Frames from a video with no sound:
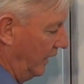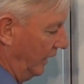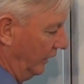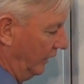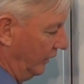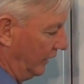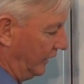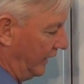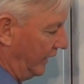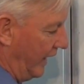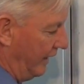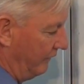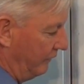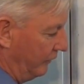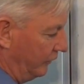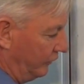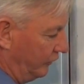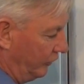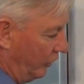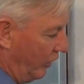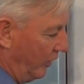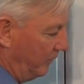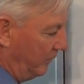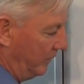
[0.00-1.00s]
And I gave
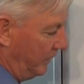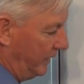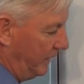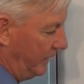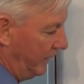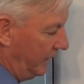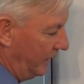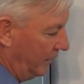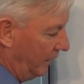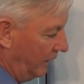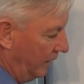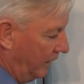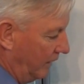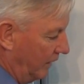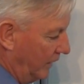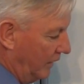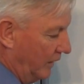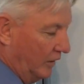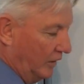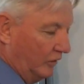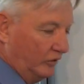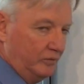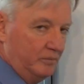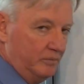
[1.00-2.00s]
this timing here
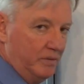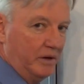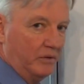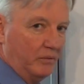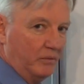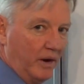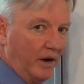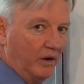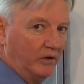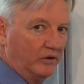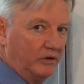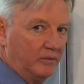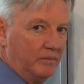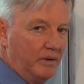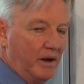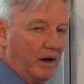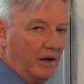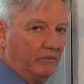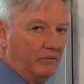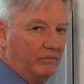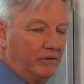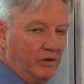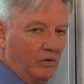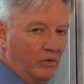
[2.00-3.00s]
to be around
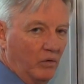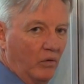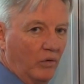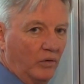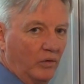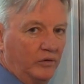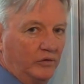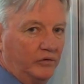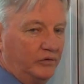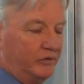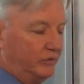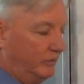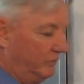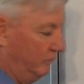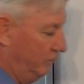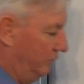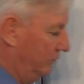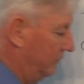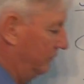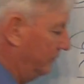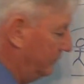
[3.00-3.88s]
about the August,